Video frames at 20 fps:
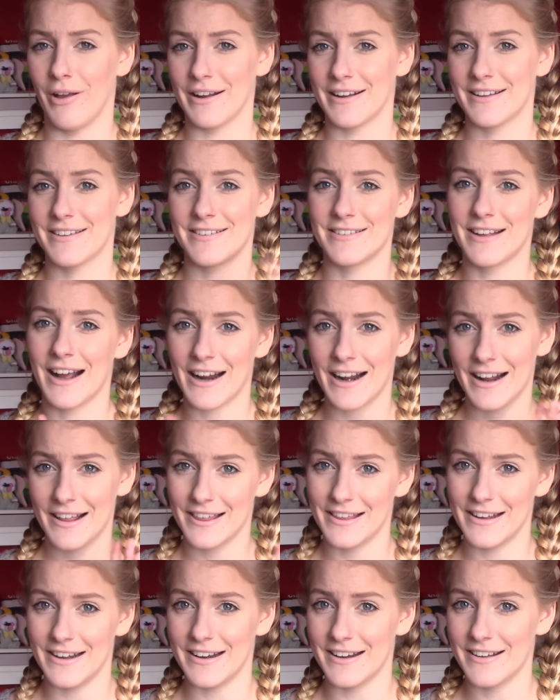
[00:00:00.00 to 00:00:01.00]
snack
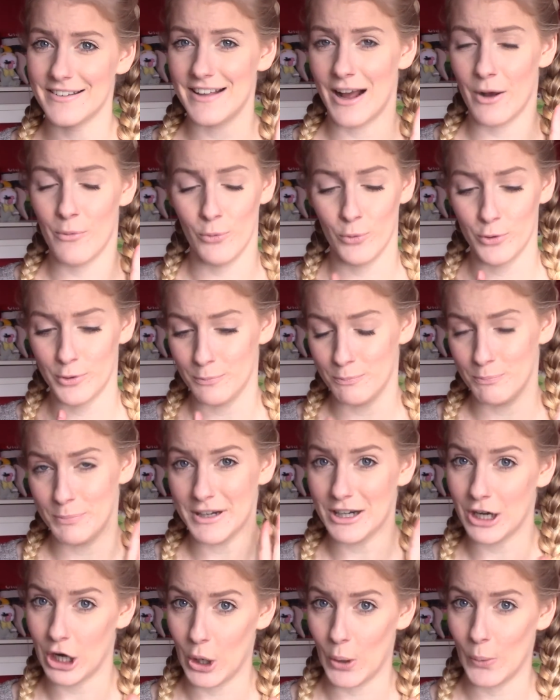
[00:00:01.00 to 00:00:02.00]
things that would be
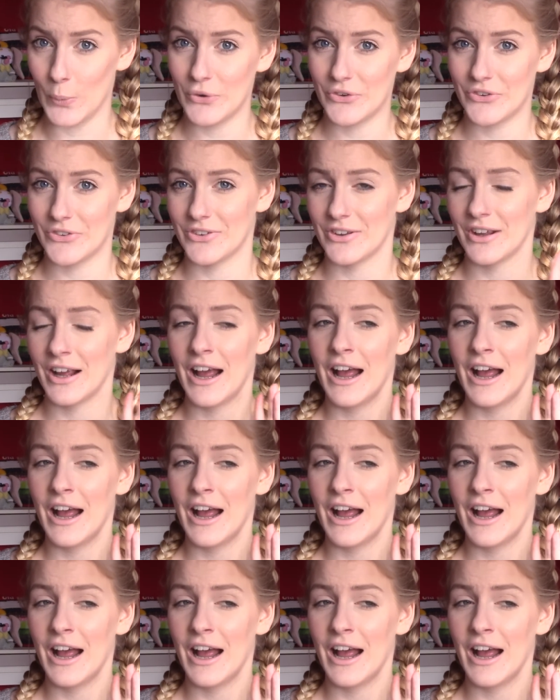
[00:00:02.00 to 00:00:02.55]
closed.